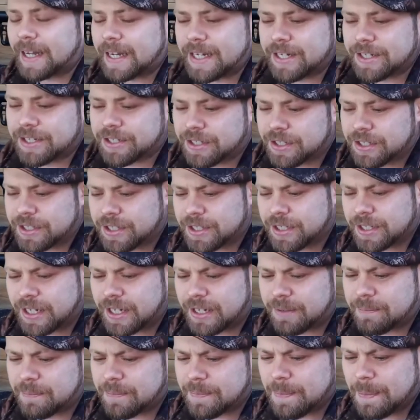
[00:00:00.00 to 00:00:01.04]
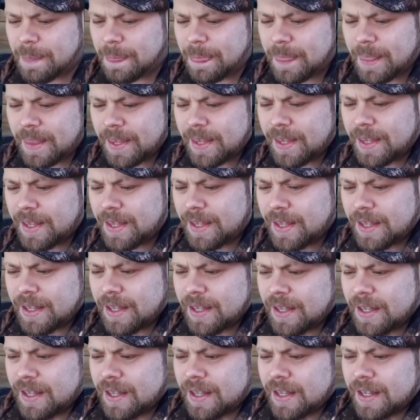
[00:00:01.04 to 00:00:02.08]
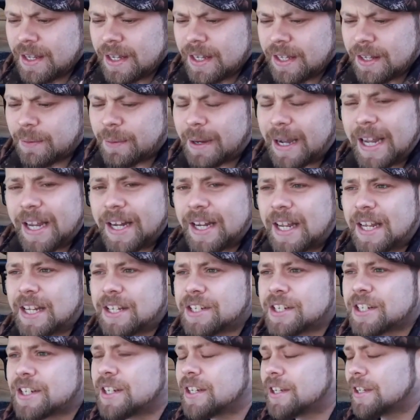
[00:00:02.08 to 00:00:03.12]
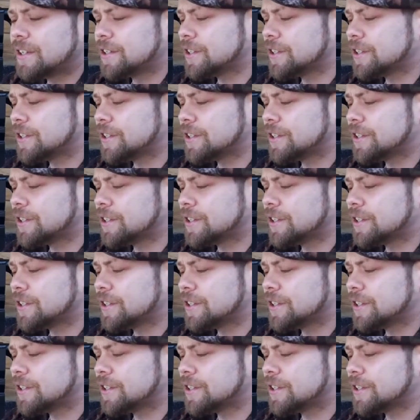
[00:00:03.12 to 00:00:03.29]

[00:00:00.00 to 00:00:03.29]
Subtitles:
that is just the way it is.